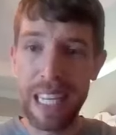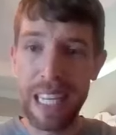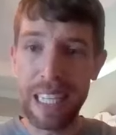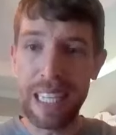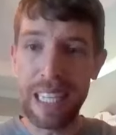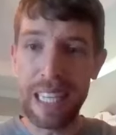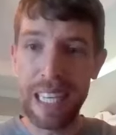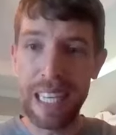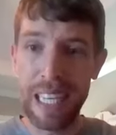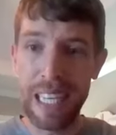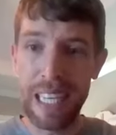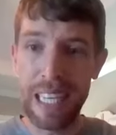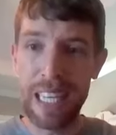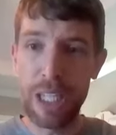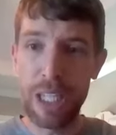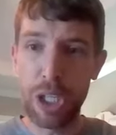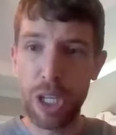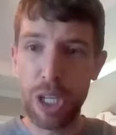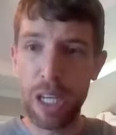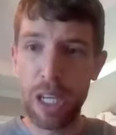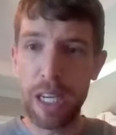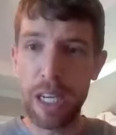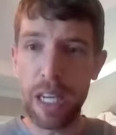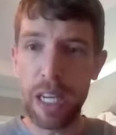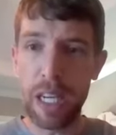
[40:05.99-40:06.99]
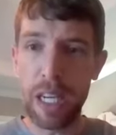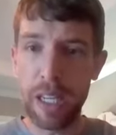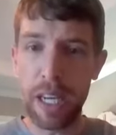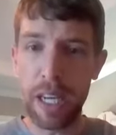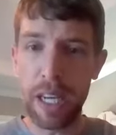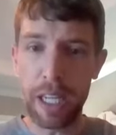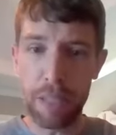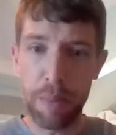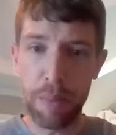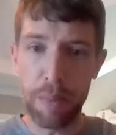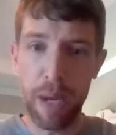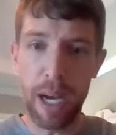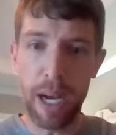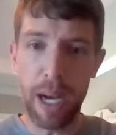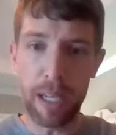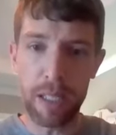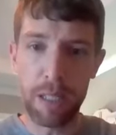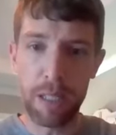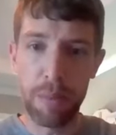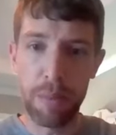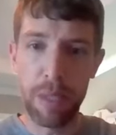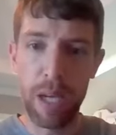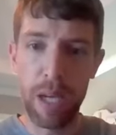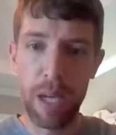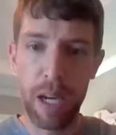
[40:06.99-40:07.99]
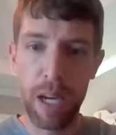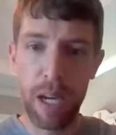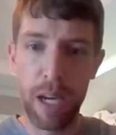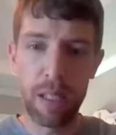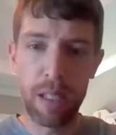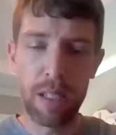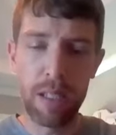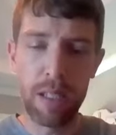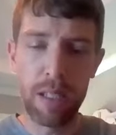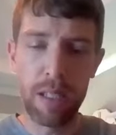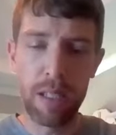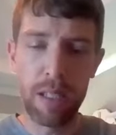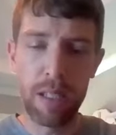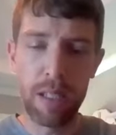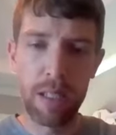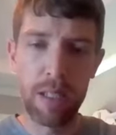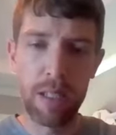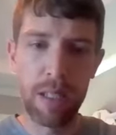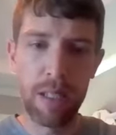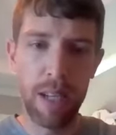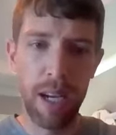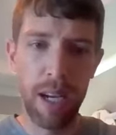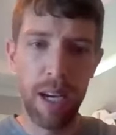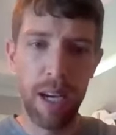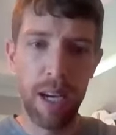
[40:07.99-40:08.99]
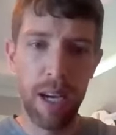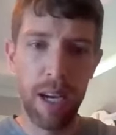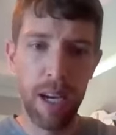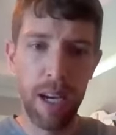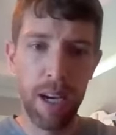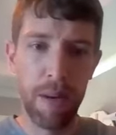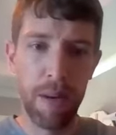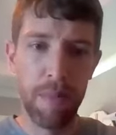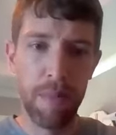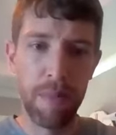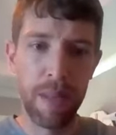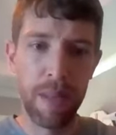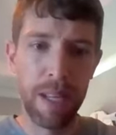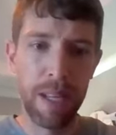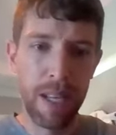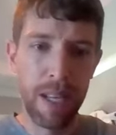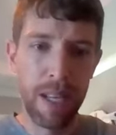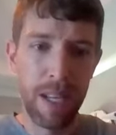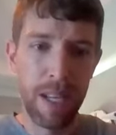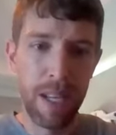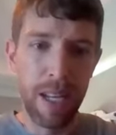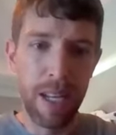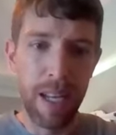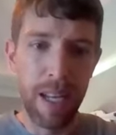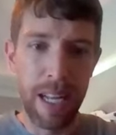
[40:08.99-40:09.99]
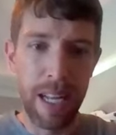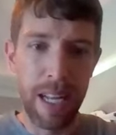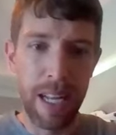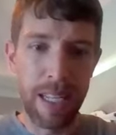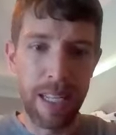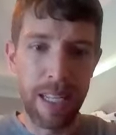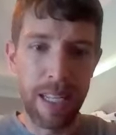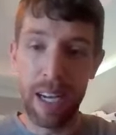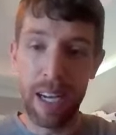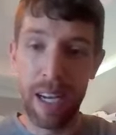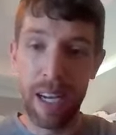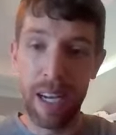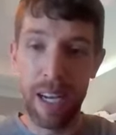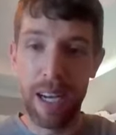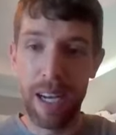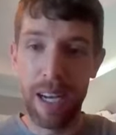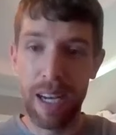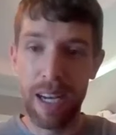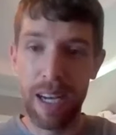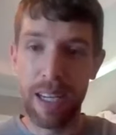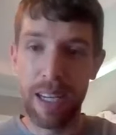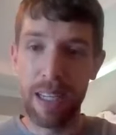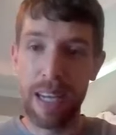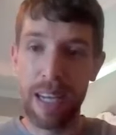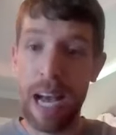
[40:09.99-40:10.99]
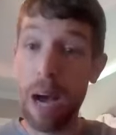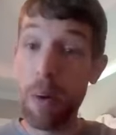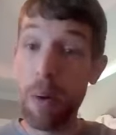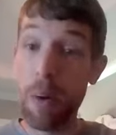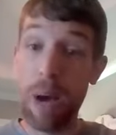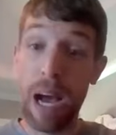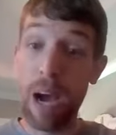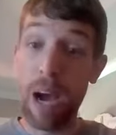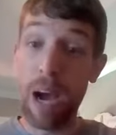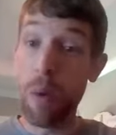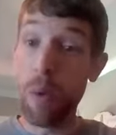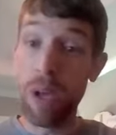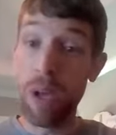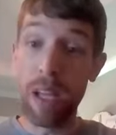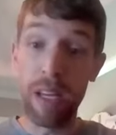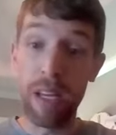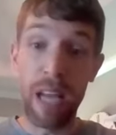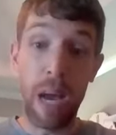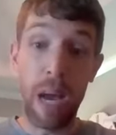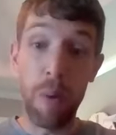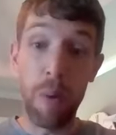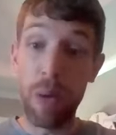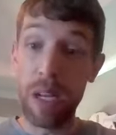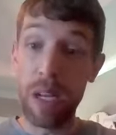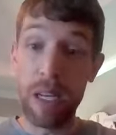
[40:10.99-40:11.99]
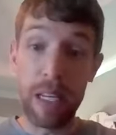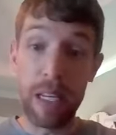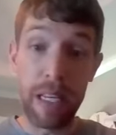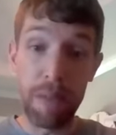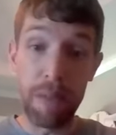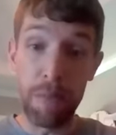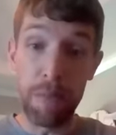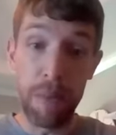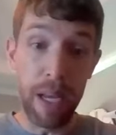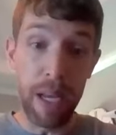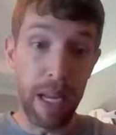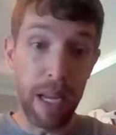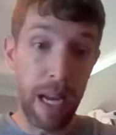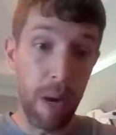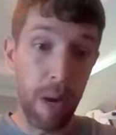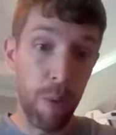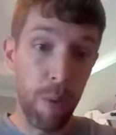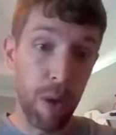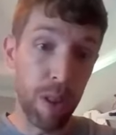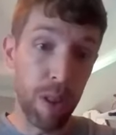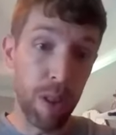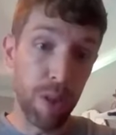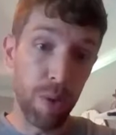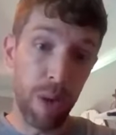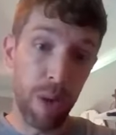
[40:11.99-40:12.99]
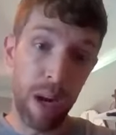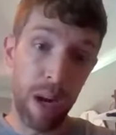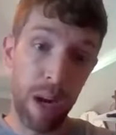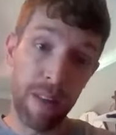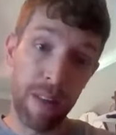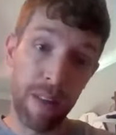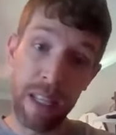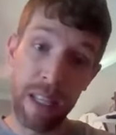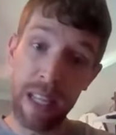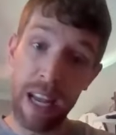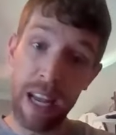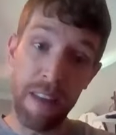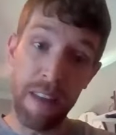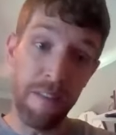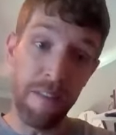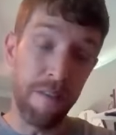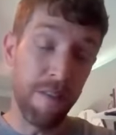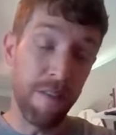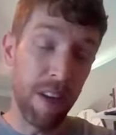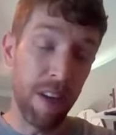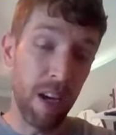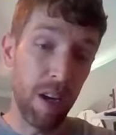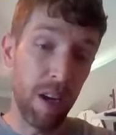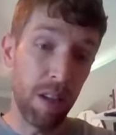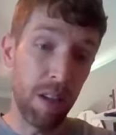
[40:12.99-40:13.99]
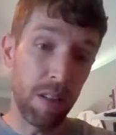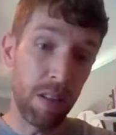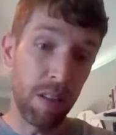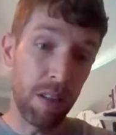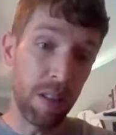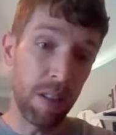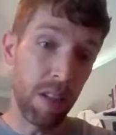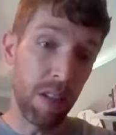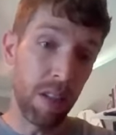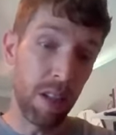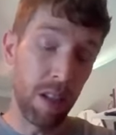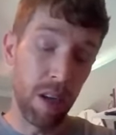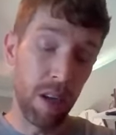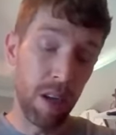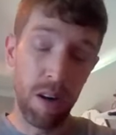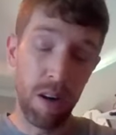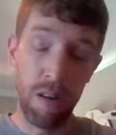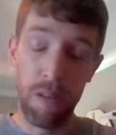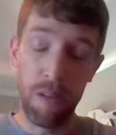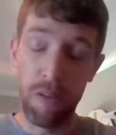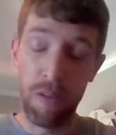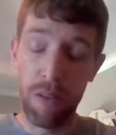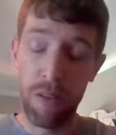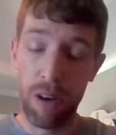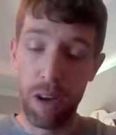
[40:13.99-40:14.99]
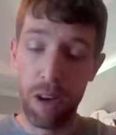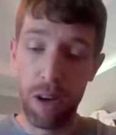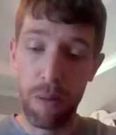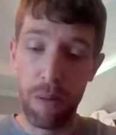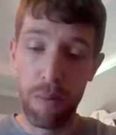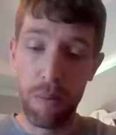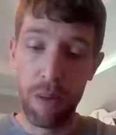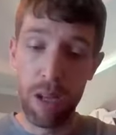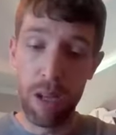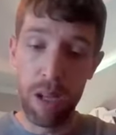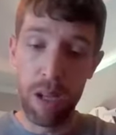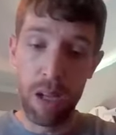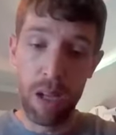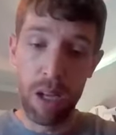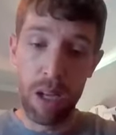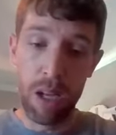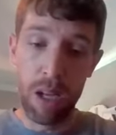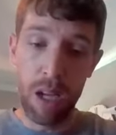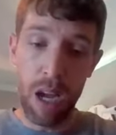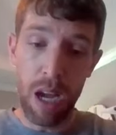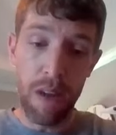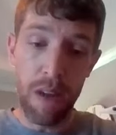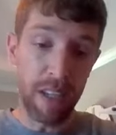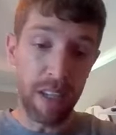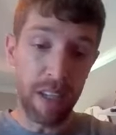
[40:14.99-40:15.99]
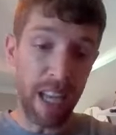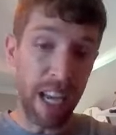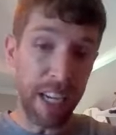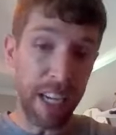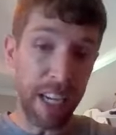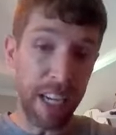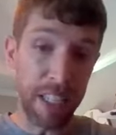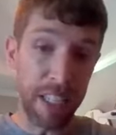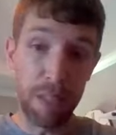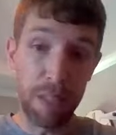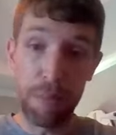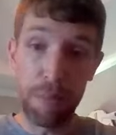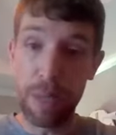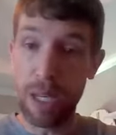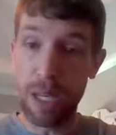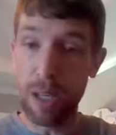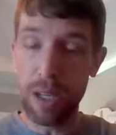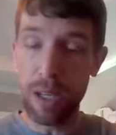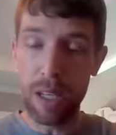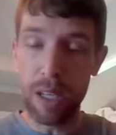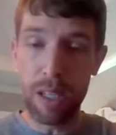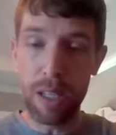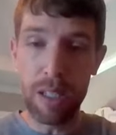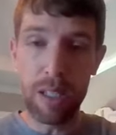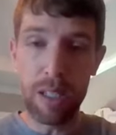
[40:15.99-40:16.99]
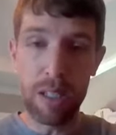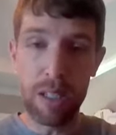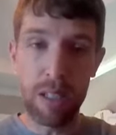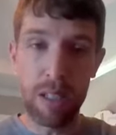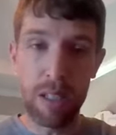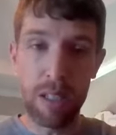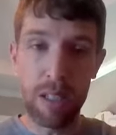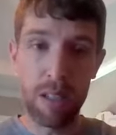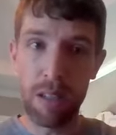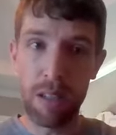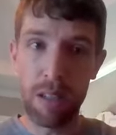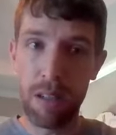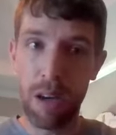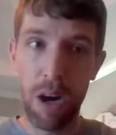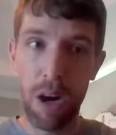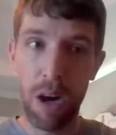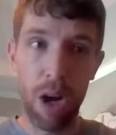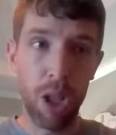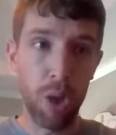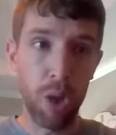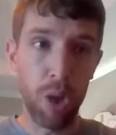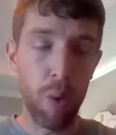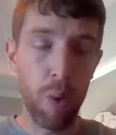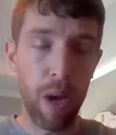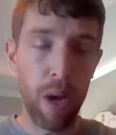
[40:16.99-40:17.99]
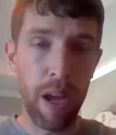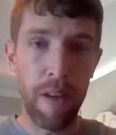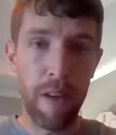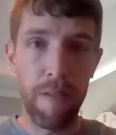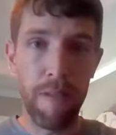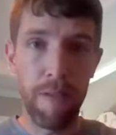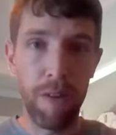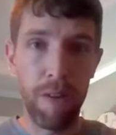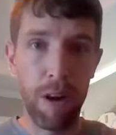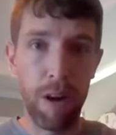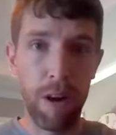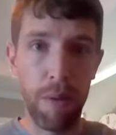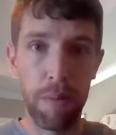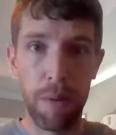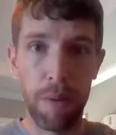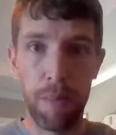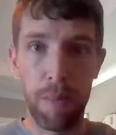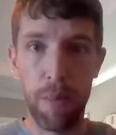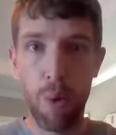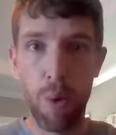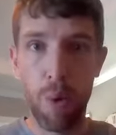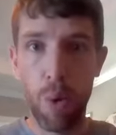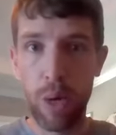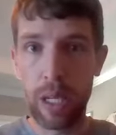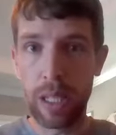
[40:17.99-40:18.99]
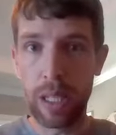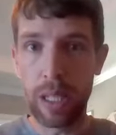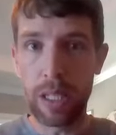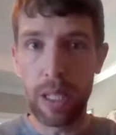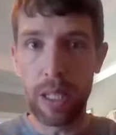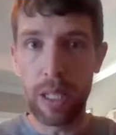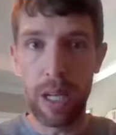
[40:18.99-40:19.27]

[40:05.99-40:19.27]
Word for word: is you're gonna need a Kleenex box, to be honest. Um, it's uh I, I went I went deep, man. I went through everything that I felt, you know, from everything I experienced all the way from the morning